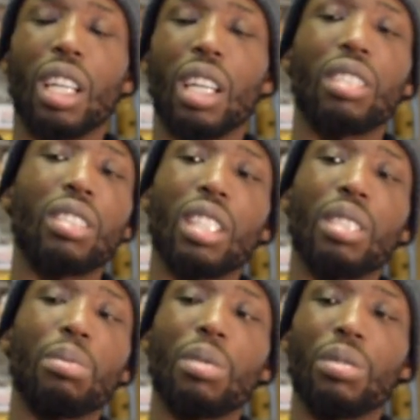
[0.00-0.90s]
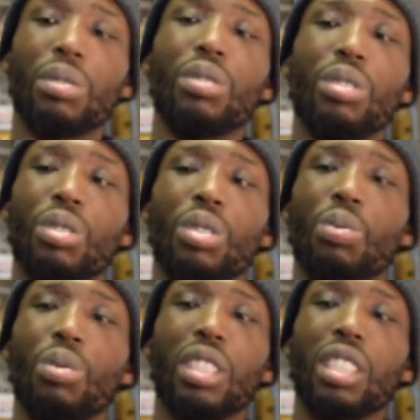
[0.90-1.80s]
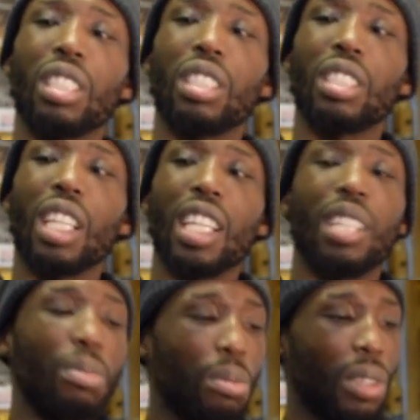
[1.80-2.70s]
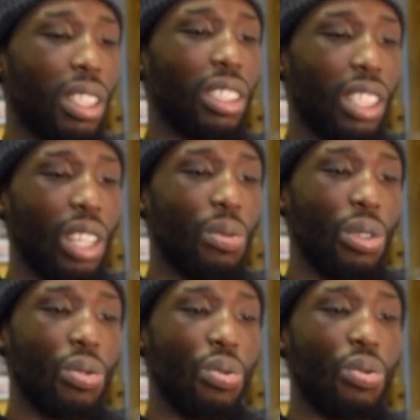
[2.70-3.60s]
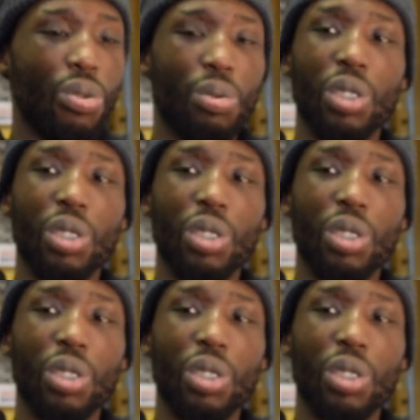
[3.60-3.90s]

I tell him, bro, you know, you're walking in the same estate we all grew,